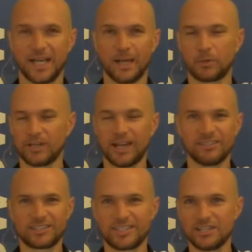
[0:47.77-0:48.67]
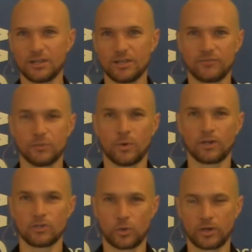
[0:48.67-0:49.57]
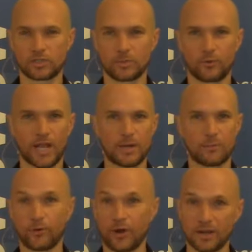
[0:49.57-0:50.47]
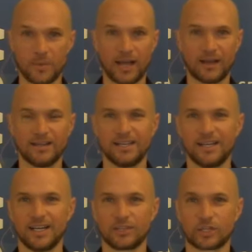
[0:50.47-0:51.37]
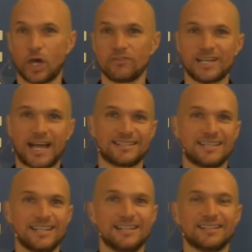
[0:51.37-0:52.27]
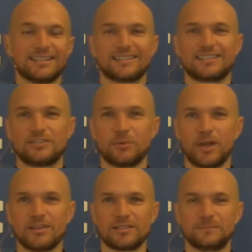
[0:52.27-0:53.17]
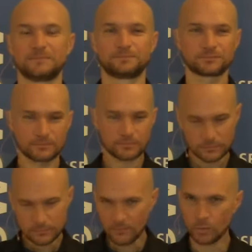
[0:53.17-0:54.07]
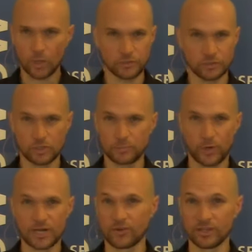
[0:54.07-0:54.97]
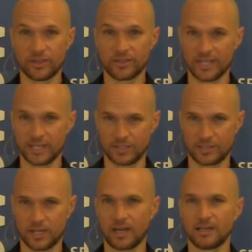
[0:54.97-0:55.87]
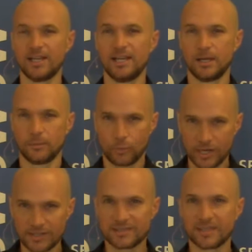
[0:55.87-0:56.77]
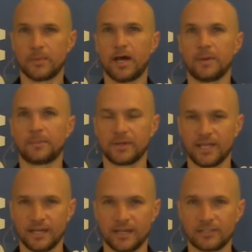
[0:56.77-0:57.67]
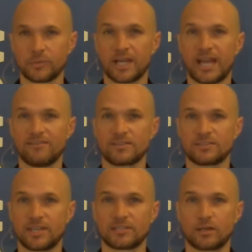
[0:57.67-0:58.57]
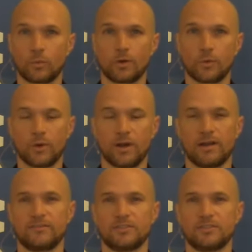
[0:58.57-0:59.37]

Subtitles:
But we'd love to see you if you want to join us to pray. We're praying about the COVID-19 situation. We're also just praying for other things as God brings them up and as we have these things that we're aware of.